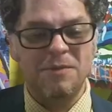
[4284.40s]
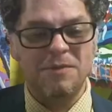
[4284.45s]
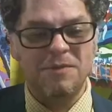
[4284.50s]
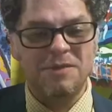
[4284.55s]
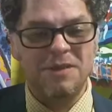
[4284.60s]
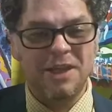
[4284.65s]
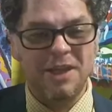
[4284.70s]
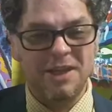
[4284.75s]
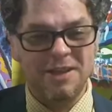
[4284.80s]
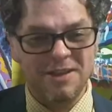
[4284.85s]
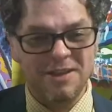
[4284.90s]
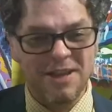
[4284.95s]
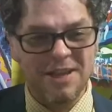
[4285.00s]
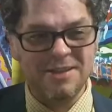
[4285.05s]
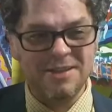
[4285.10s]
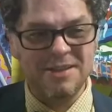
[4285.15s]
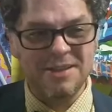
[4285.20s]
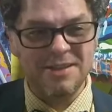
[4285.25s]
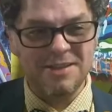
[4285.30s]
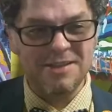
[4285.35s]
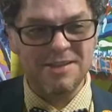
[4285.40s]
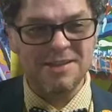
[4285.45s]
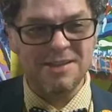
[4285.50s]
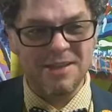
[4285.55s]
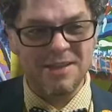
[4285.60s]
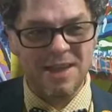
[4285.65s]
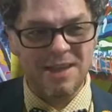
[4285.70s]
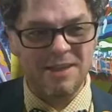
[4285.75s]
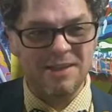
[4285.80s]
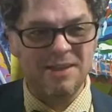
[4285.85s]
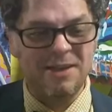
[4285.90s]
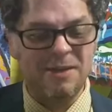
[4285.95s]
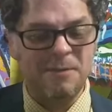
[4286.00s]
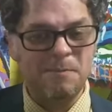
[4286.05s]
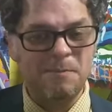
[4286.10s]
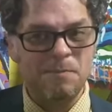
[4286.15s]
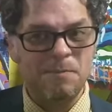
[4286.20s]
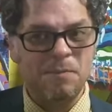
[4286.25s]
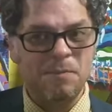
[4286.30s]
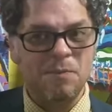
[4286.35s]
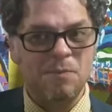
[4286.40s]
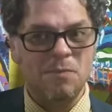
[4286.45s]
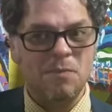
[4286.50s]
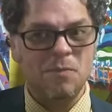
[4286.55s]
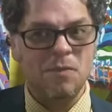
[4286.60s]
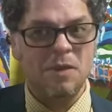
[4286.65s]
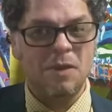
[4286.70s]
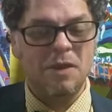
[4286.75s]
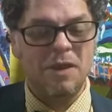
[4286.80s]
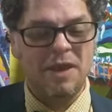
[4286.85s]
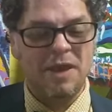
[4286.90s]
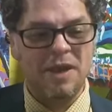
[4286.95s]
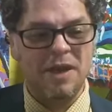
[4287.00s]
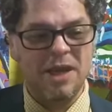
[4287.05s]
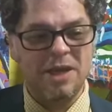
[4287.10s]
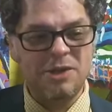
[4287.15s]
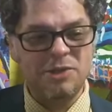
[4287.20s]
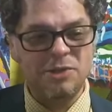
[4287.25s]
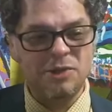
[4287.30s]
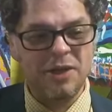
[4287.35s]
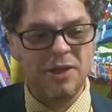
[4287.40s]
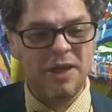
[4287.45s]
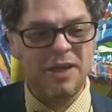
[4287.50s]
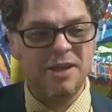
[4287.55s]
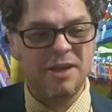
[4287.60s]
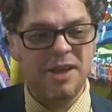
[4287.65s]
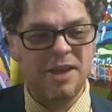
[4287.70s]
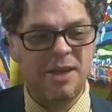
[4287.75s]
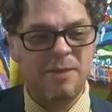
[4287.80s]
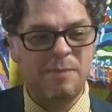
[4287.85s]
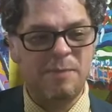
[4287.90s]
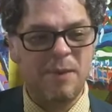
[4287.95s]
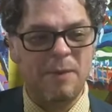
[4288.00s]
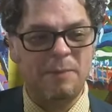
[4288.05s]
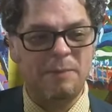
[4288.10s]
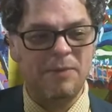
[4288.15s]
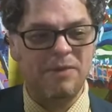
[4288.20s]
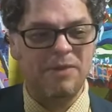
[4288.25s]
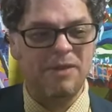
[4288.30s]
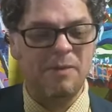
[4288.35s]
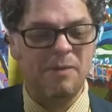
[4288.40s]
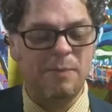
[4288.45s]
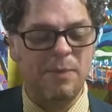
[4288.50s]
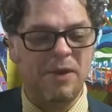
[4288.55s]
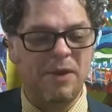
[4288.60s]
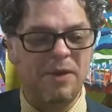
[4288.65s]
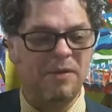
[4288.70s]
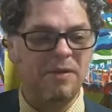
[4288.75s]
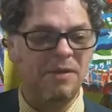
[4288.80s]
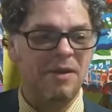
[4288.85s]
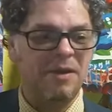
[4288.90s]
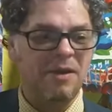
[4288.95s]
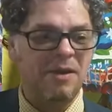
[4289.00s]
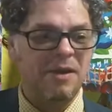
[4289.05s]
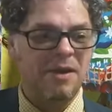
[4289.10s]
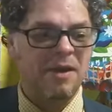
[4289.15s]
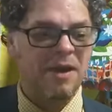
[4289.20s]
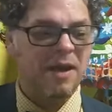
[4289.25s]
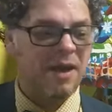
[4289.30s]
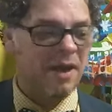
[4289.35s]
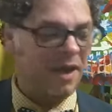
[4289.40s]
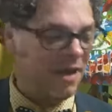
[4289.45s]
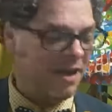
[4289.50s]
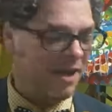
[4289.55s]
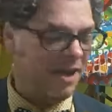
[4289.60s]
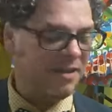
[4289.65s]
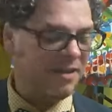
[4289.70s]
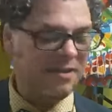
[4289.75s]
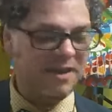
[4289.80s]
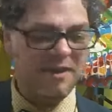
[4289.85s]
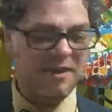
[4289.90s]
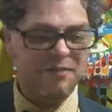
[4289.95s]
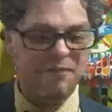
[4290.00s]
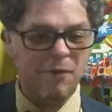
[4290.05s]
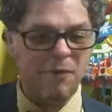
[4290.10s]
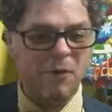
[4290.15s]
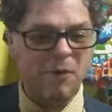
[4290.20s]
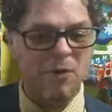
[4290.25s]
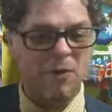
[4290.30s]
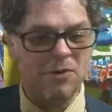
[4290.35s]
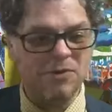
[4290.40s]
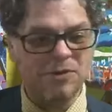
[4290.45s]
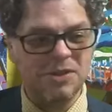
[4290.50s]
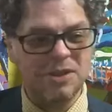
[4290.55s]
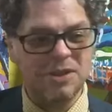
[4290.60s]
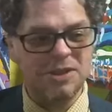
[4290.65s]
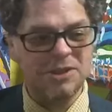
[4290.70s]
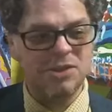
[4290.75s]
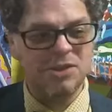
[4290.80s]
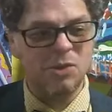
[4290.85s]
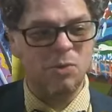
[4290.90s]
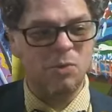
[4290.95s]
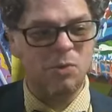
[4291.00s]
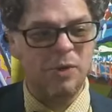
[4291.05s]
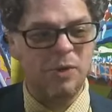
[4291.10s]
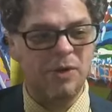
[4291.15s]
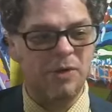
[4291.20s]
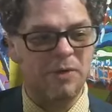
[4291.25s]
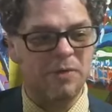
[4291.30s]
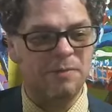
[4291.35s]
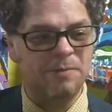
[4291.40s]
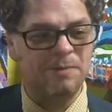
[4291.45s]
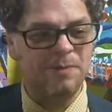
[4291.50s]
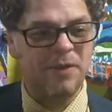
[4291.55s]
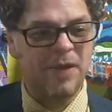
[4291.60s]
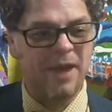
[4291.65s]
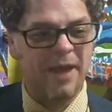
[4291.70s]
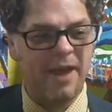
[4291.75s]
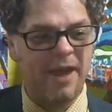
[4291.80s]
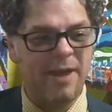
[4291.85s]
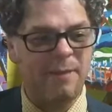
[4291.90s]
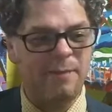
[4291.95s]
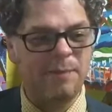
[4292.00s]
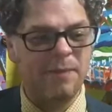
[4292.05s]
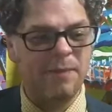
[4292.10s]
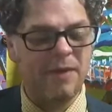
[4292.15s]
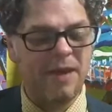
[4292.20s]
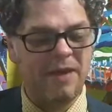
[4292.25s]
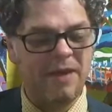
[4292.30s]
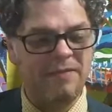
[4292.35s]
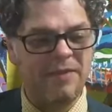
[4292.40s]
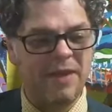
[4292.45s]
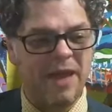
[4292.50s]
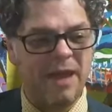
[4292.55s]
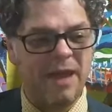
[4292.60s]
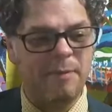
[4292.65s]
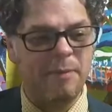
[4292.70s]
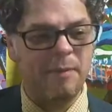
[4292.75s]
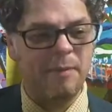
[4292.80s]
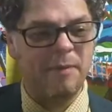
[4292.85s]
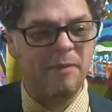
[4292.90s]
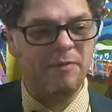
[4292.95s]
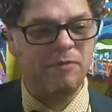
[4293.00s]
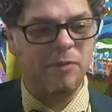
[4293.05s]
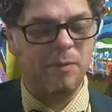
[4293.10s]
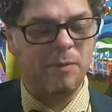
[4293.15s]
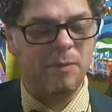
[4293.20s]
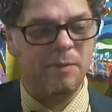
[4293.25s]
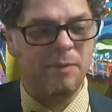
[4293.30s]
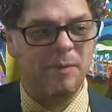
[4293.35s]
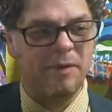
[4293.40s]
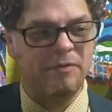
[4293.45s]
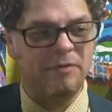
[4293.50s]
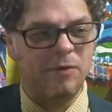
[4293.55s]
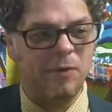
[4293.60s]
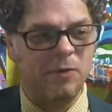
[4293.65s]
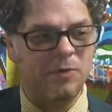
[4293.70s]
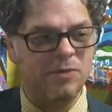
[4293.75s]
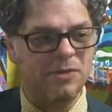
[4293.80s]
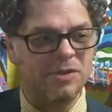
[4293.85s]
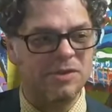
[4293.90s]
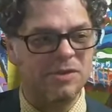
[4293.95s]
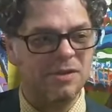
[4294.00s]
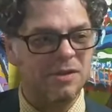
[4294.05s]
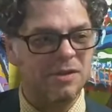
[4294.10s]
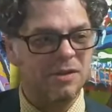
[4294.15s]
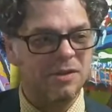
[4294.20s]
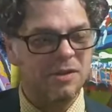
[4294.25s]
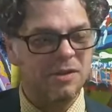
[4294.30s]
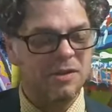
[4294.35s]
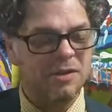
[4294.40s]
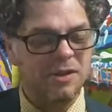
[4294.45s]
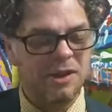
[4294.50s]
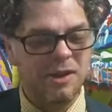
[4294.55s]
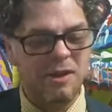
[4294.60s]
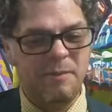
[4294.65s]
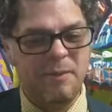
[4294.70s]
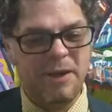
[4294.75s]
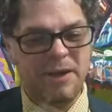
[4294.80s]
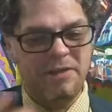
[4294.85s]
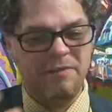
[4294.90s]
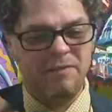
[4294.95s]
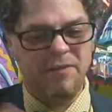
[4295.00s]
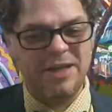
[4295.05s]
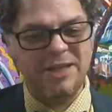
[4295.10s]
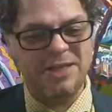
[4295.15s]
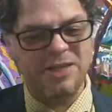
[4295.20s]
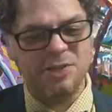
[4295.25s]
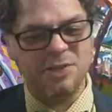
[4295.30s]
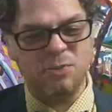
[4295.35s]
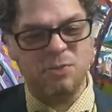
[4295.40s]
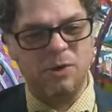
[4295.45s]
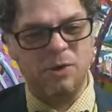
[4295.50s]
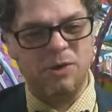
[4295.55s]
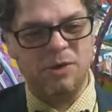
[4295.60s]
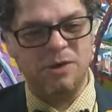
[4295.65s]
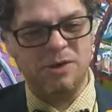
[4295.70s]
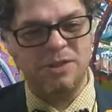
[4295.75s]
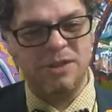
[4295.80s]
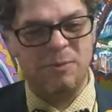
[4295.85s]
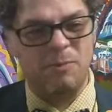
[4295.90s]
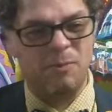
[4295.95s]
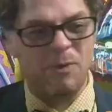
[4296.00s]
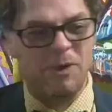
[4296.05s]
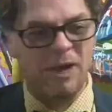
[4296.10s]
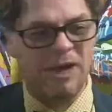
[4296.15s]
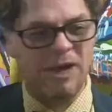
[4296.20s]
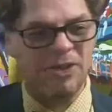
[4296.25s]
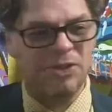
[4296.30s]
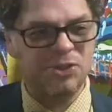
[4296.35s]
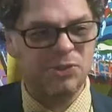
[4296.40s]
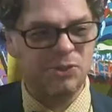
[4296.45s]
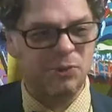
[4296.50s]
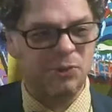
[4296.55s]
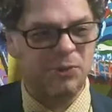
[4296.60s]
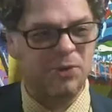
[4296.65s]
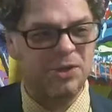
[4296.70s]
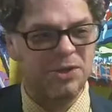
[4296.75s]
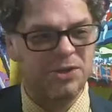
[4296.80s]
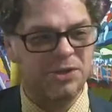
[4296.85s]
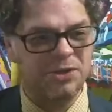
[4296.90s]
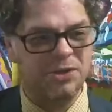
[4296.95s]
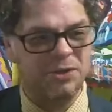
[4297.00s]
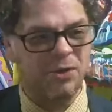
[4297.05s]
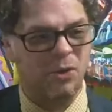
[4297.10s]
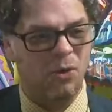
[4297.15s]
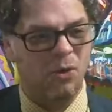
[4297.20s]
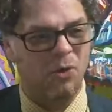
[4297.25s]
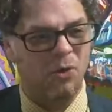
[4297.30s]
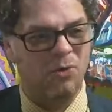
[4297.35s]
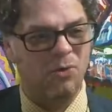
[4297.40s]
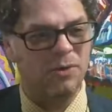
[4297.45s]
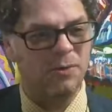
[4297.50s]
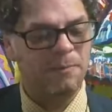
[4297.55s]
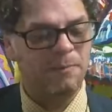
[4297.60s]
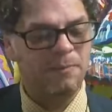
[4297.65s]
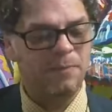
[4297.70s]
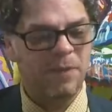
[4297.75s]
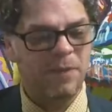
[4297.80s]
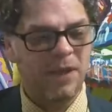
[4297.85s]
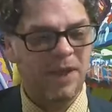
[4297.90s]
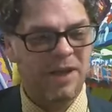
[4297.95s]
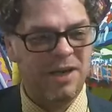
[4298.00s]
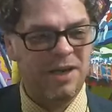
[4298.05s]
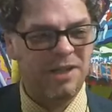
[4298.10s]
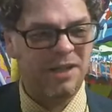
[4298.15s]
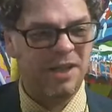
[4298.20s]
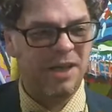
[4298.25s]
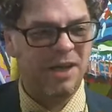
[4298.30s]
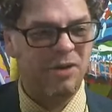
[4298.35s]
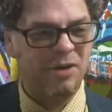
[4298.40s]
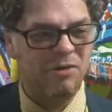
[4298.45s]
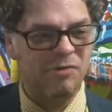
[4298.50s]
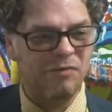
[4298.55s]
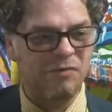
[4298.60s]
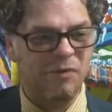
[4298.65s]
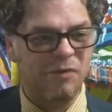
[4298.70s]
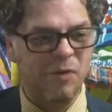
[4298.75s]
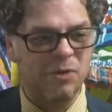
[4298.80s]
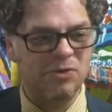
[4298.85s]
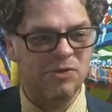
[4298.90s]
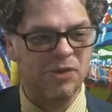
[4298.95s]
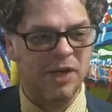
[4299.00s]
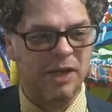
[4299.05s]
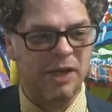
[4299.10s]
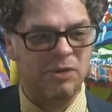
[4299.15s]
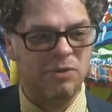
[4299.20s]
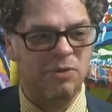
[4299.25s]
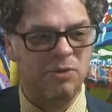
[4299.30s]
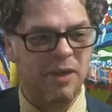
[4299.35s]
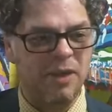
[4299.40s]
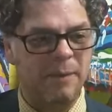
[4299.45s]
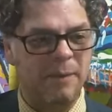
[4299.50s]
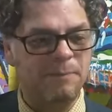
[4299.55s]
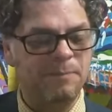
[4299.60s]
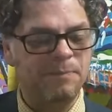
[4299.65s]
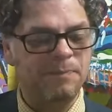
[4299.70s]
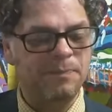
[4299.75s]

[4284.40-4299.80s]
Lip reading: neglected slightly. And I try to keep up with it, but I can't take photos. And it's so weird. The app, I have the app on my phone, but my phone's, none of my devices work. They run out of storage and are old. I need to get a new phone so I can do that.